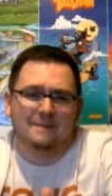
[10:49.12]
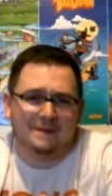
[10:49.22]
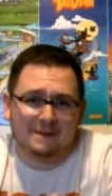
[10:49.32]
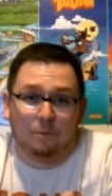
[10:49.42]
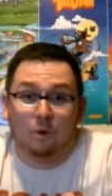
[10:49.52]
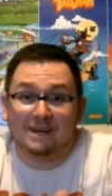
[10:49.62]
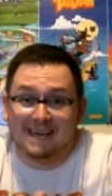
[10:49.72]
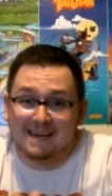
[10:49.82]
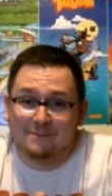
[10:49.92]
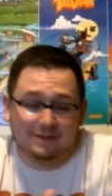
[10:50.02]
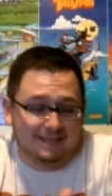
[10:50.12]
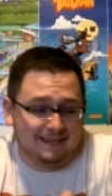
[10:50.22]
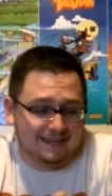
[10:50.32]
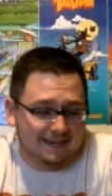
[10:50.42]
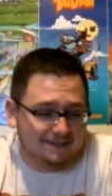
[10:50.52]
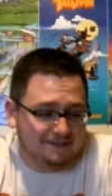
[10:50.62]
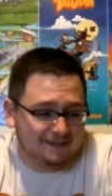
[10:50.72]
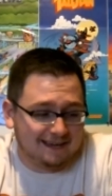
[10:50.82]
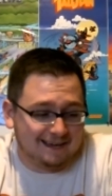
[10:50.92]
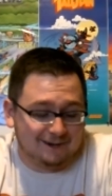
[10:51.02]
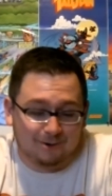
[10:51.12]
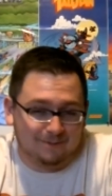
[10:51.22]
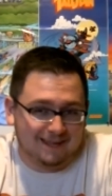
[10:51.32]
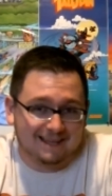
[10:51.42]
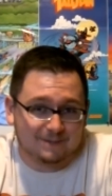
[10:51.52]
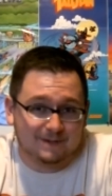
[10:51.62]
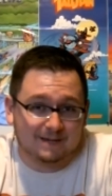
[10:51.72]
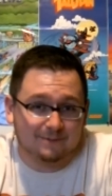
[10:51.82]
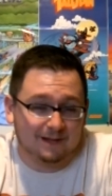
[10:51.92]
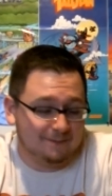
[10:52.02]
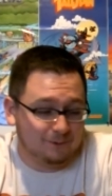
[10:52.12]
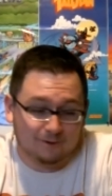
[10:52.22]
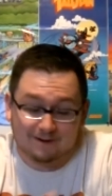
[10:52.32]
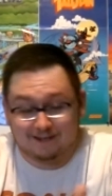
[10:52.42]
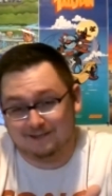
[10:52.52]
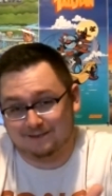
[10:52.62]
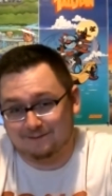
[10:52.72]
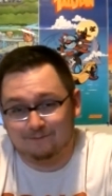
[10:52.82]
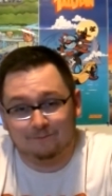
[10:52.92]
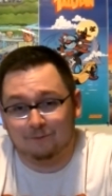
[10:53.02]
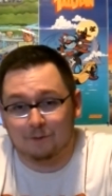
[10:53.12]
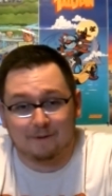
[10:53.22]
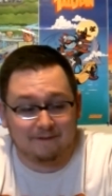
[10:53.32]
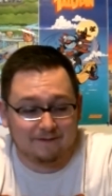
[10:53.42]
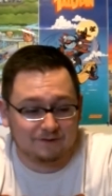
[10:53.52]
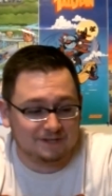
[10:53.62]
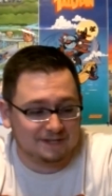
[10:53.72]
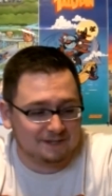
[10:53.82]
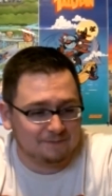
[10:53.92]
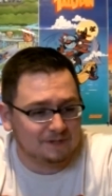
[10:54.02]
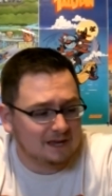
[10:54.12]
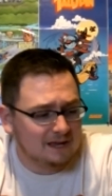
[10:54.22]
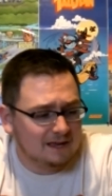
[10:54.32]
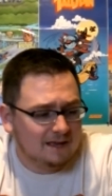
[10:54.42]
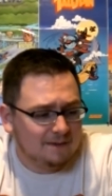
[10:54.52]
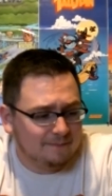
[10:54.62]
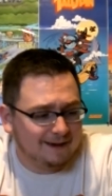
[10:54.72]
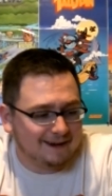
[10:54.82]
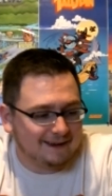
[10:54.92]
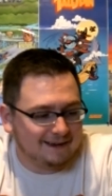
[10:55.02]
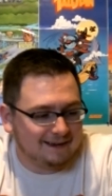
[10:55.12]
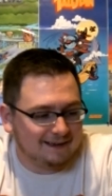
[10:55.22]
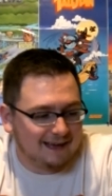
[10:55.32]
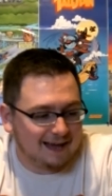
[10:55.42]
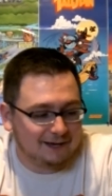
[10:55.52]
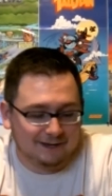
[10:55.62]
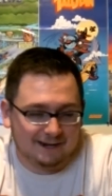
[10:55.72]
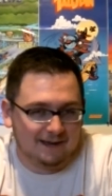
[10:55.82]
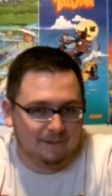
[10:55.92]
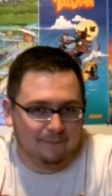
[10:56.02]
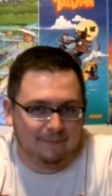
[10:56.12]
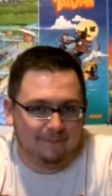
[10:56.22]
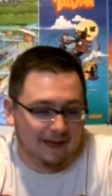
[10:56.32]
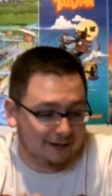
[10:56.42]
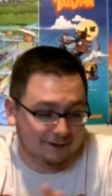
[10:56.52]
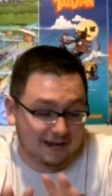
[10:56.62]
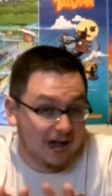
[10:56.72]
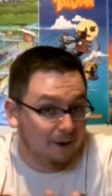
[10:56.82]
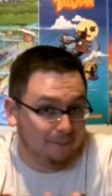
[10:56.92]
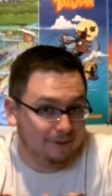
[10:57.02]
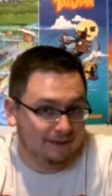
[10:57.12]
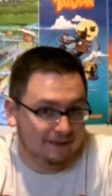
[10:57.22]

picked up one game on the NES. Uh, normally, I like to pick up a lot more. It's one of my favorite systems, but uh, I couldn't help I couldn't help